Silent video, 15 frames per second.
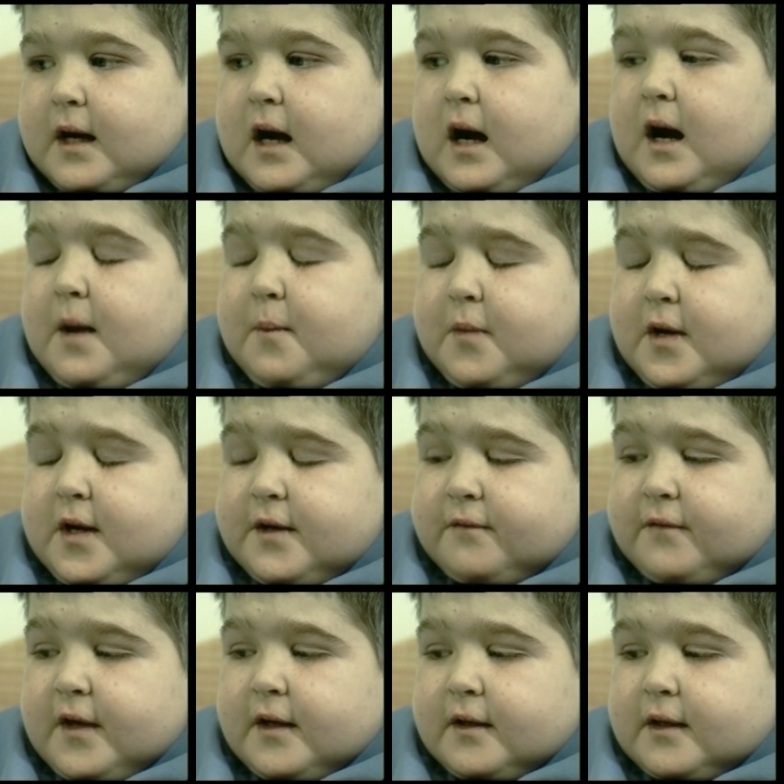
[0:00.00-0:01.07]
I
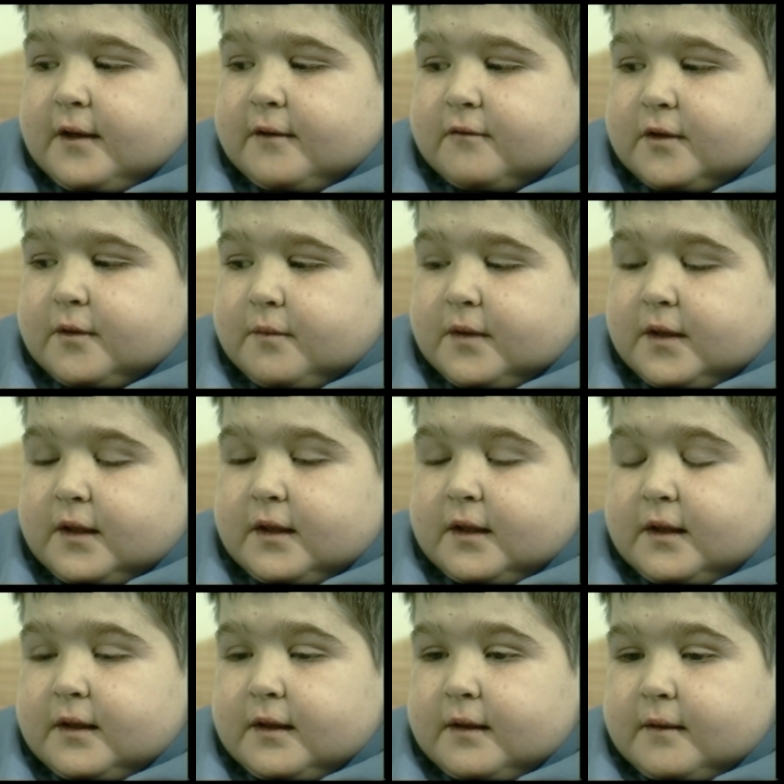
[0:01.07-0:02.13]
believe that life to
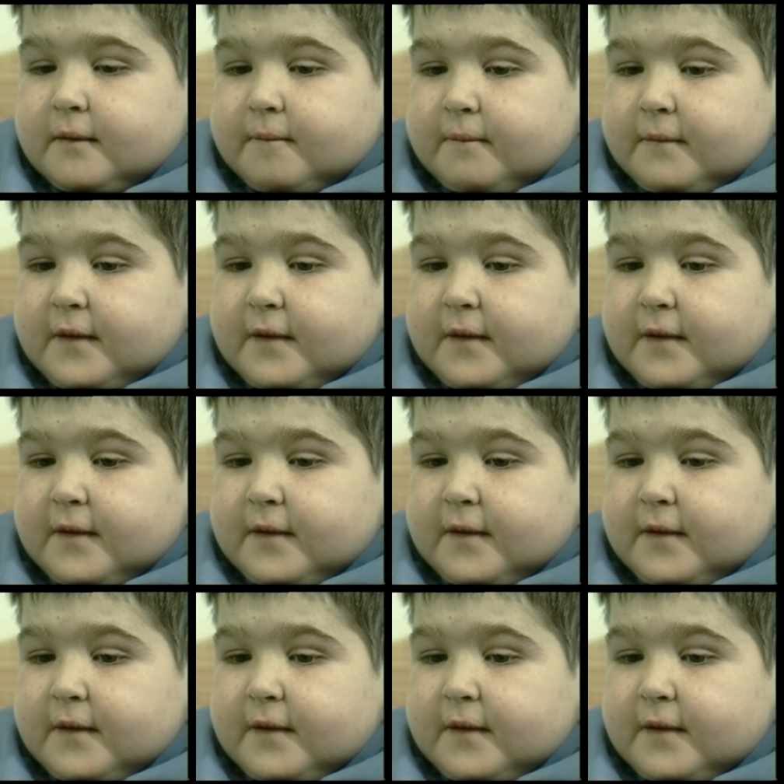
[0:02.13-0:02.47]
be